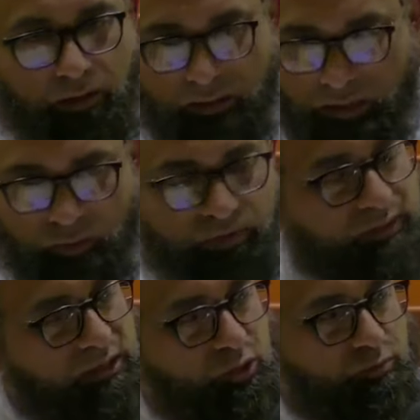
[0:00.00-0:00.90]
along with
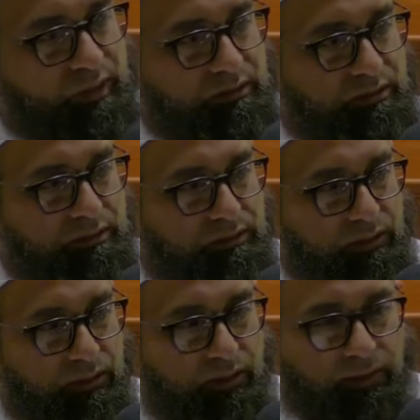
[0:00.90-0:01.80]
the humans,
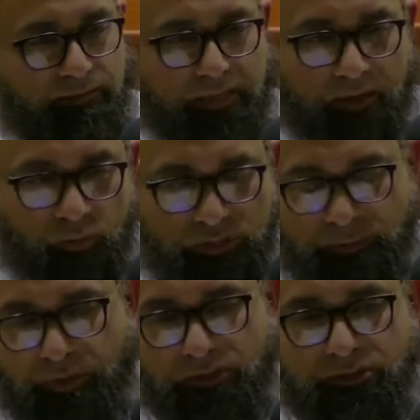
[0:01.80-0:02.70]
that are
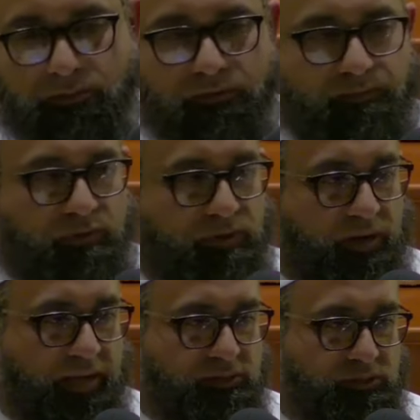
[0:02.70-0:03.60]
responsible for their
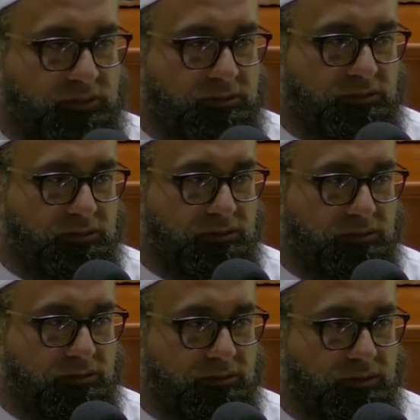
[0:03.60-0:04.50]
actions.
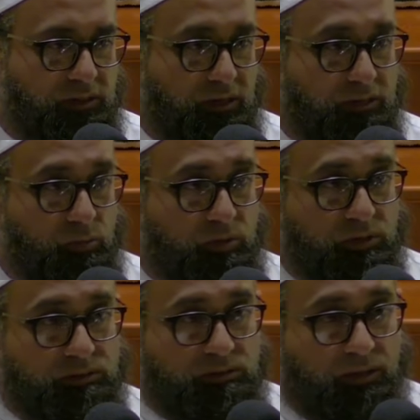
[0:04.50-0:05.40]
In other
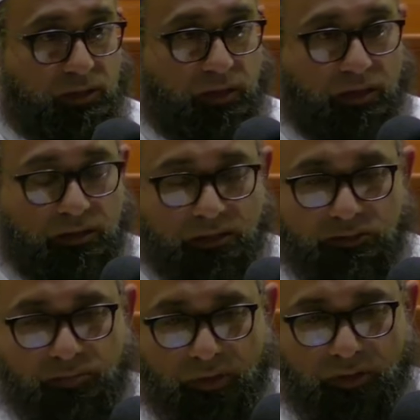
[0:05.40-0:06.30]
words, Allah
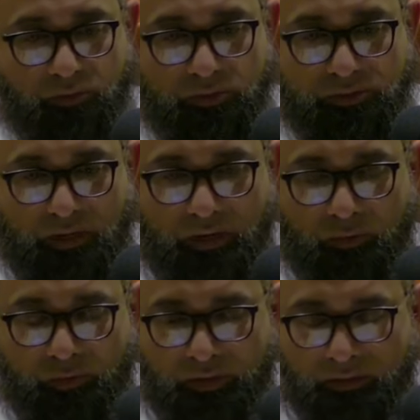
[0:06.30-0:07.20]
subhanahu wa ta'ala
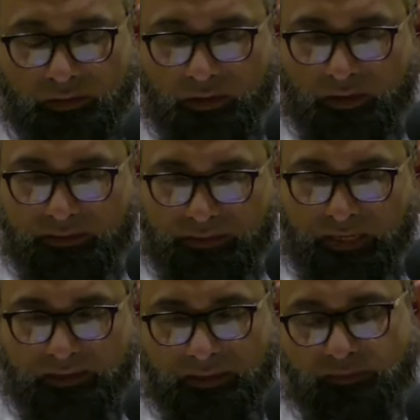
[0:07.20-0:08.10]
will
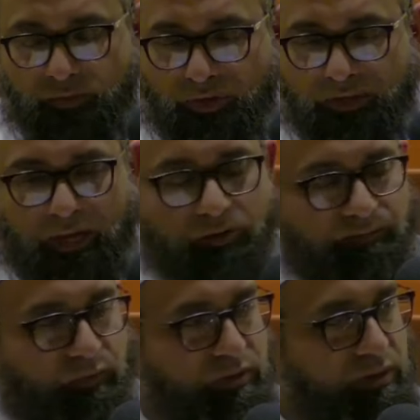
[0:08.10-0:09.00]
take them to account
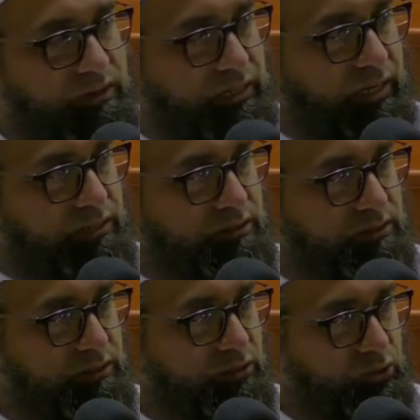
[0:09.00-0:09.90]
for their
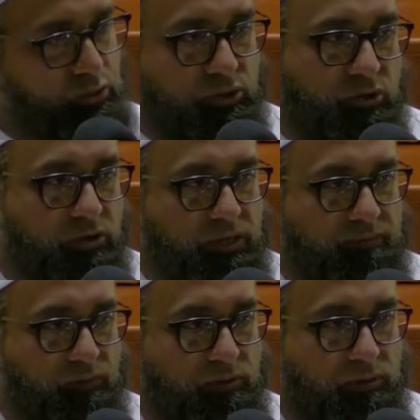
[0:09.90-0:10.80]
deeds, good or
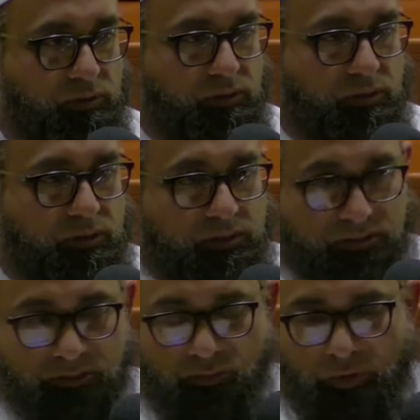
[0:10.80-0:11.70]
evil. And
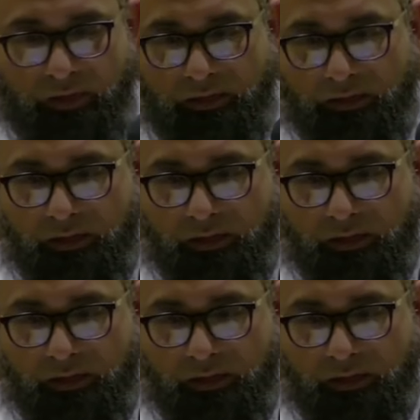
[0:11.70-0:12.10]
this is why